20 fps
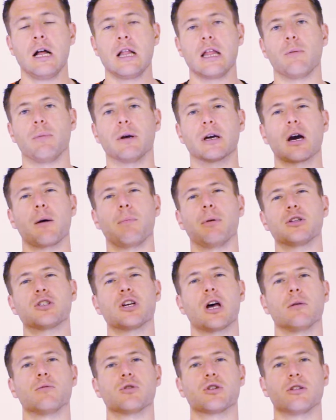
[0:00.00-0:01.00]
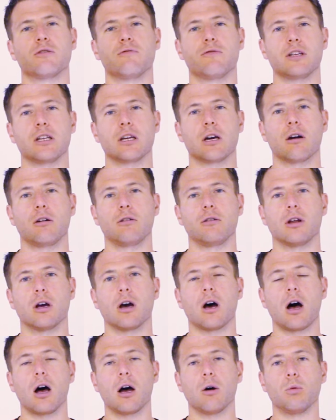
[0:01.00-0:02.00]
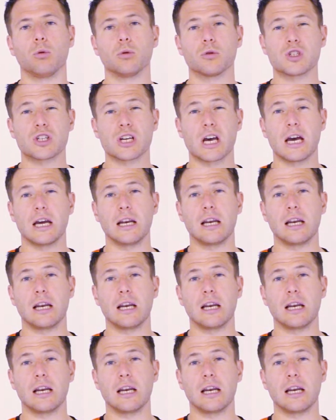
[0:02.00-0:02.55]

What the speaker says: there'll be a couple of times on the video that I will say,